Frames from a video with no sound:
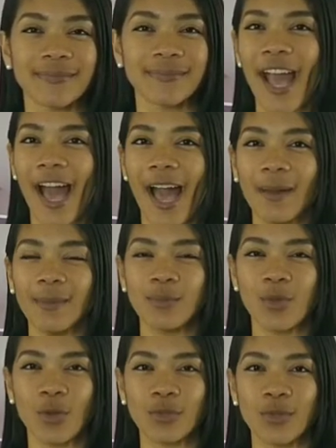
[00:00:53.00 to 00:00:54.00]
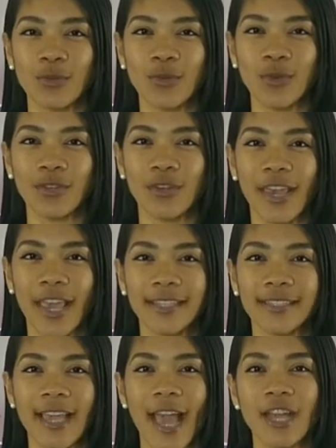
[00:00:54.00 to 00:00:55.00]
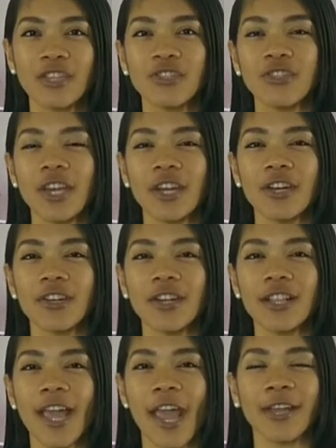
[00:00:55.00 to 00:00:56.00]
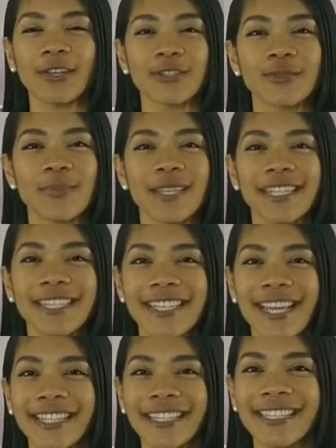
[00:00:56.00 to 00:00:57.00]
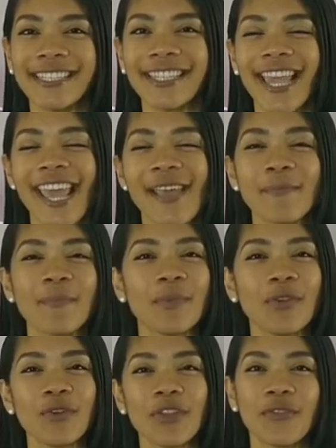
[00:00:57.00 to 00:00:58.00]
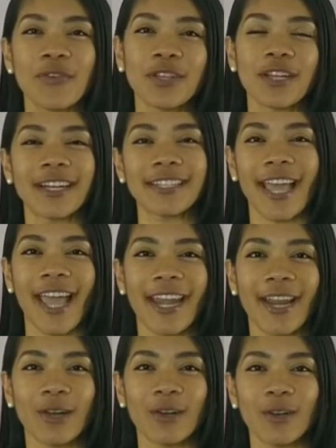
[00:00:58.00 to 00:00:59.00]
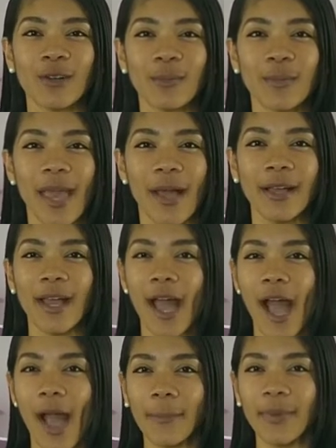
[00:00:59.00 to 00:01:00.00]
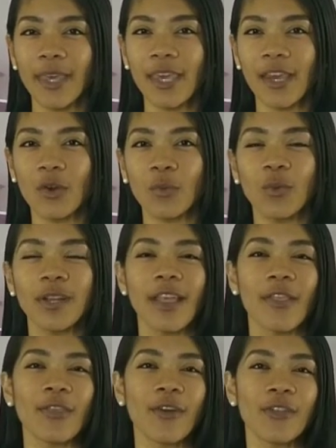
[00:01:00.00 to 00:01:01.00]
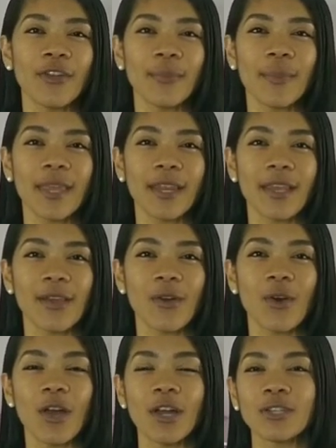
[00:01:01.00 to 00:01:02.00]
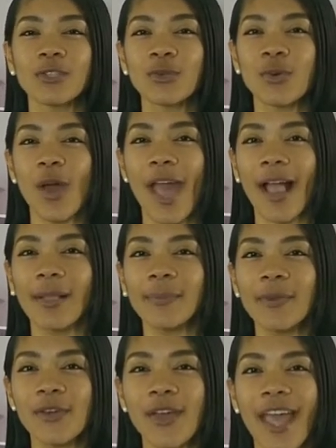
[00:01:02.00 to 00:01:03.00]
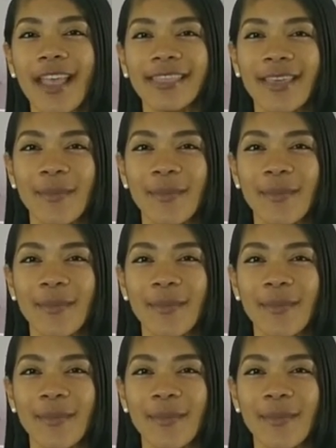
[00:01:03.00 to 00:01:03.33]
I'm Dr. Rodriguez, general and cosmetic dentist in beautiful Cartagena, Colombia. I'm here with another video to help you get the